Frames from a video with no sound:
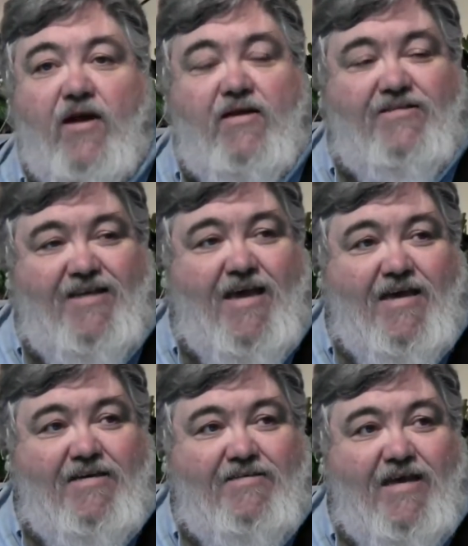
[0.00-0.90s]
he
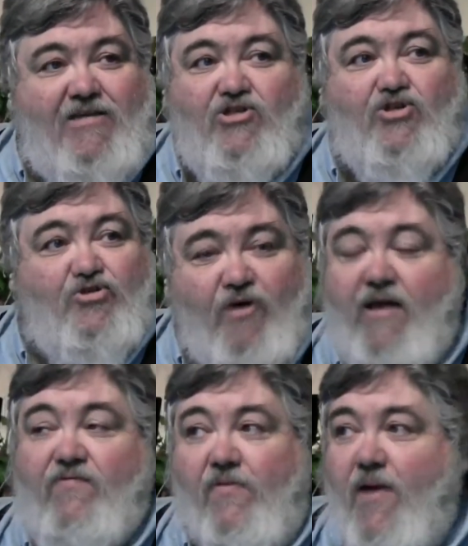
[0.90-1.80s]
says is
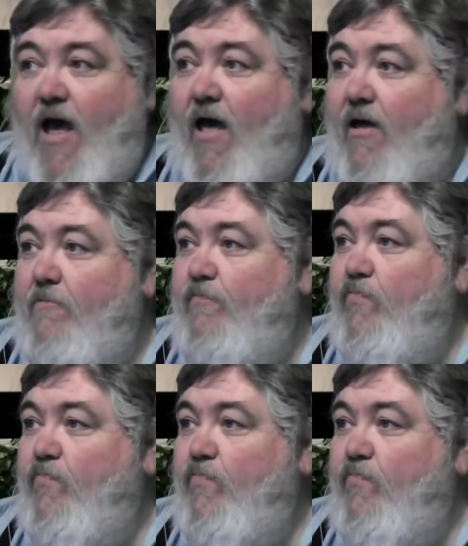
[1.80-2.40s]
straight from God.